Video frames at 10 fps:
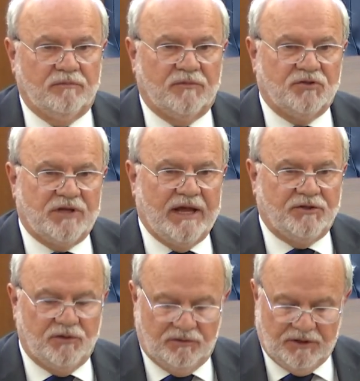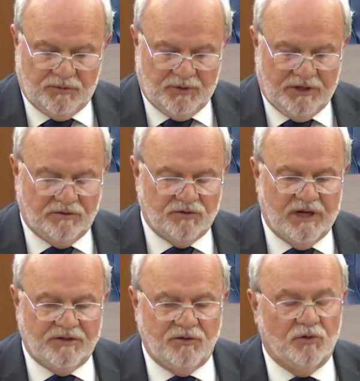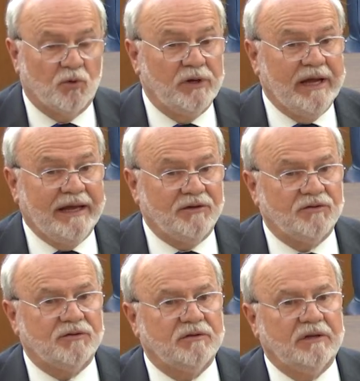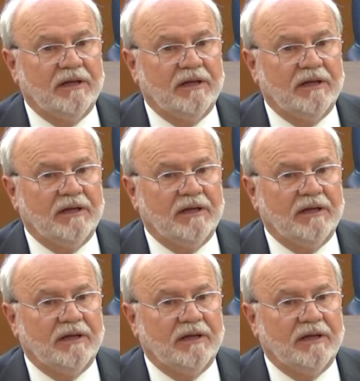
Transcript: the statute, this particular statute, creates